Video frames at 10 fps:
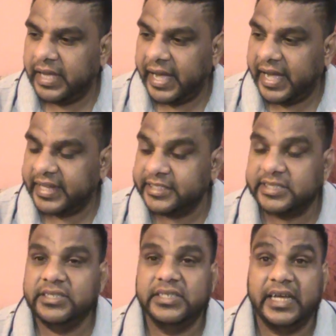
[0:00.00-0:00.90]
I
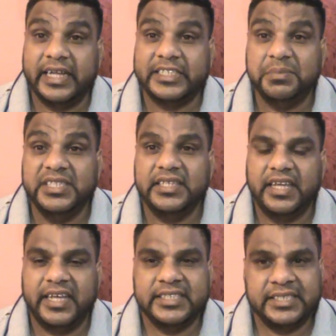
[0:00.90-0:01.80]
just be
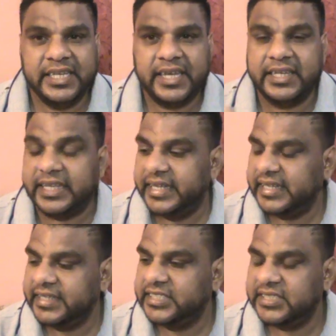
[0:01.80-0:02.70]
sick and
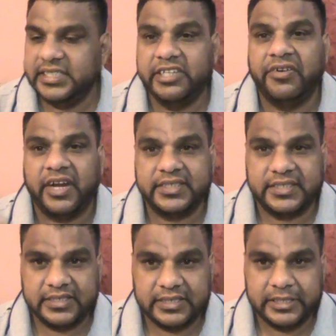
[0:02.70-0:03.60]
I just need to
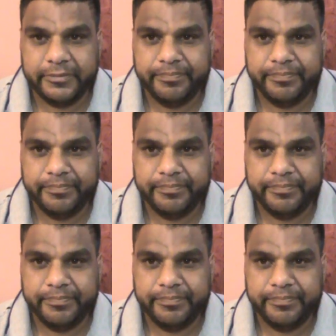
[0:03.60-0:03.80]
rest.